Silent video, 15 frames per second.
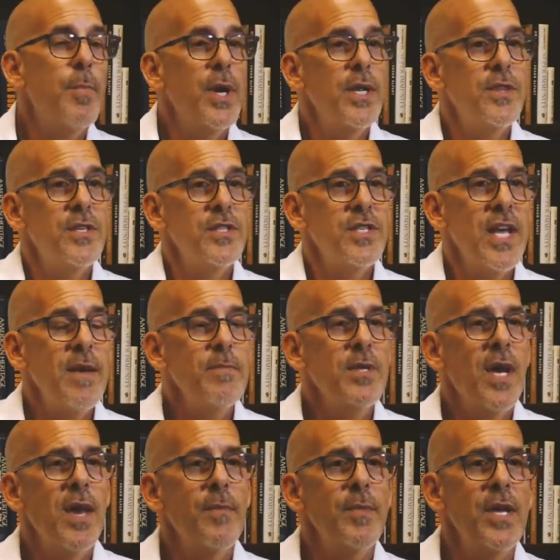But at the same
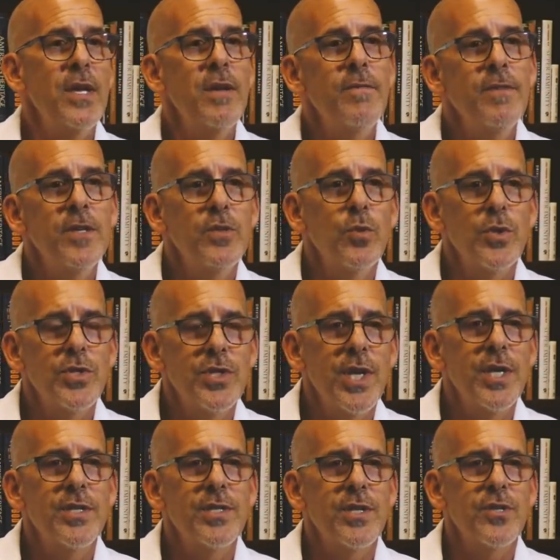time, individual
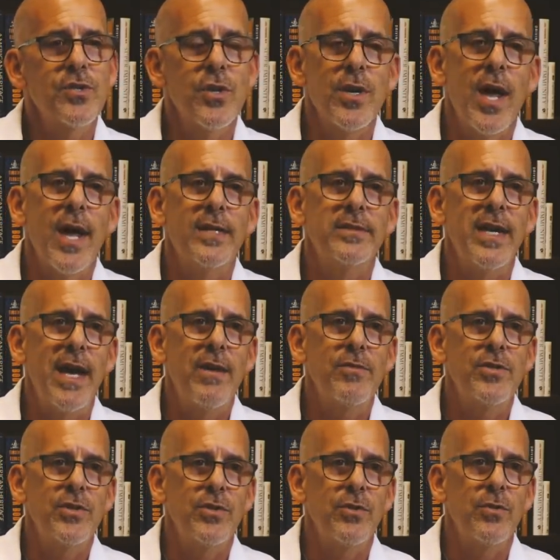citizens are not
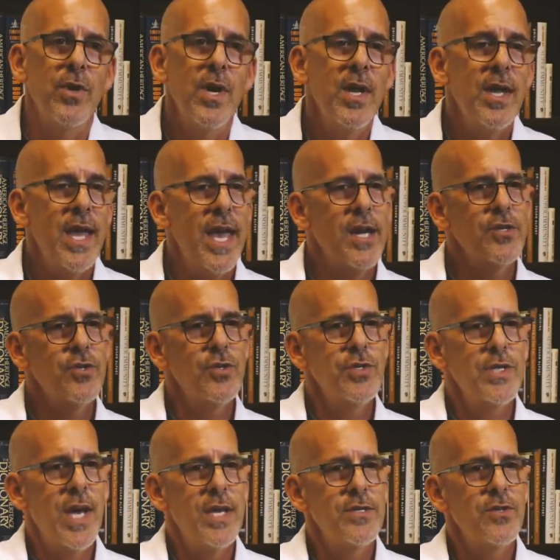allowed to
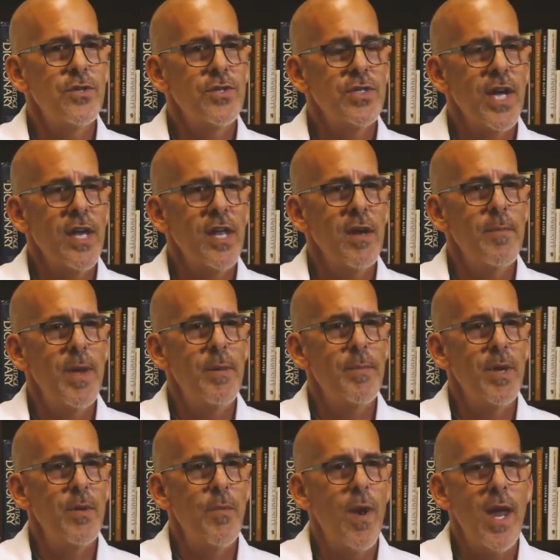exercise their Second
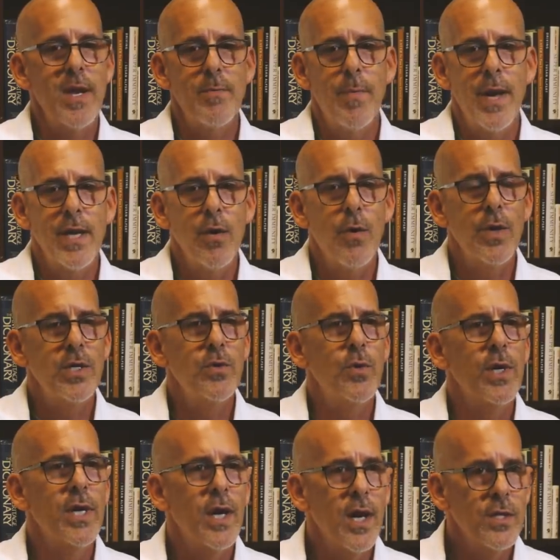Amendment right by going
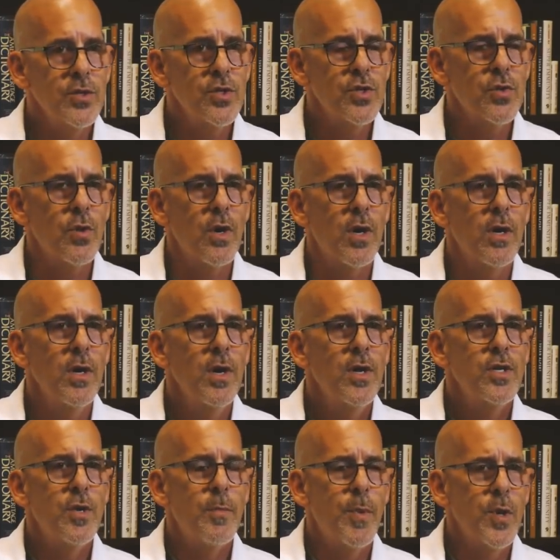to a gun store
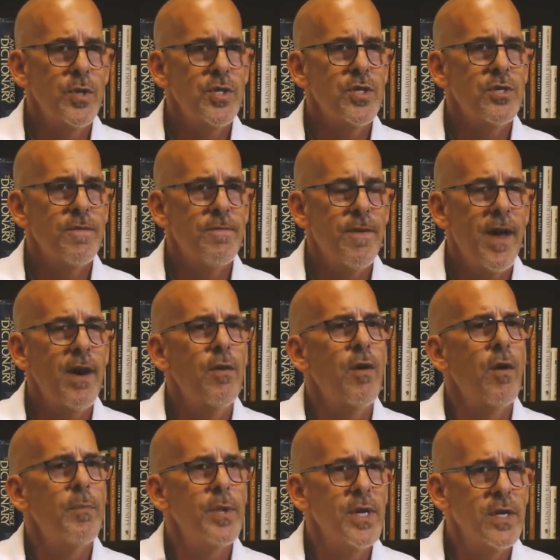to purchase a
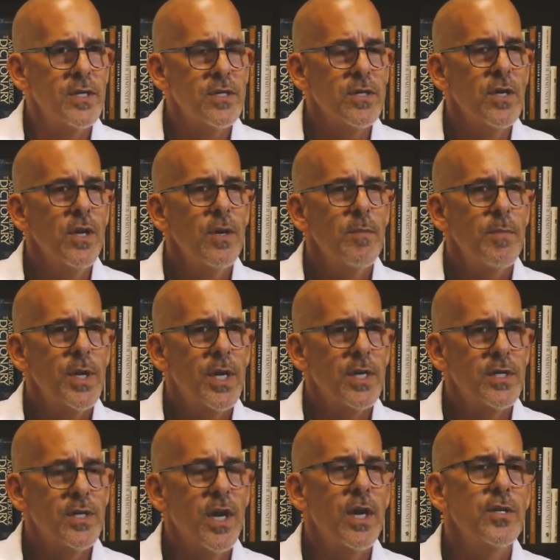firearm because,
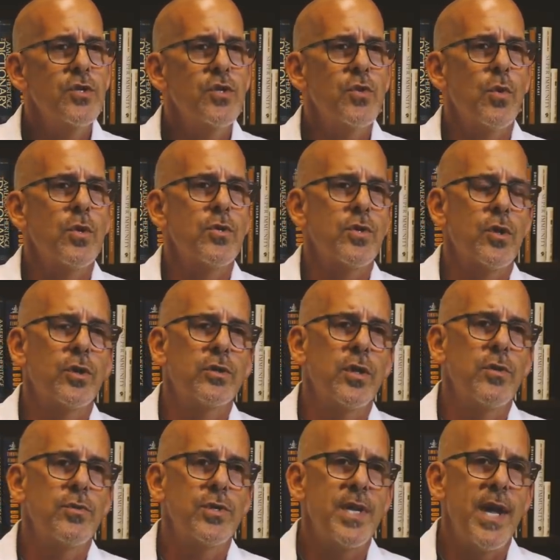because gun stores are
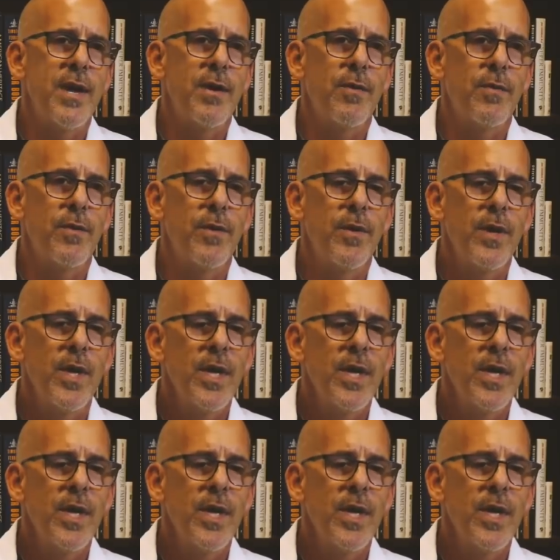closed down.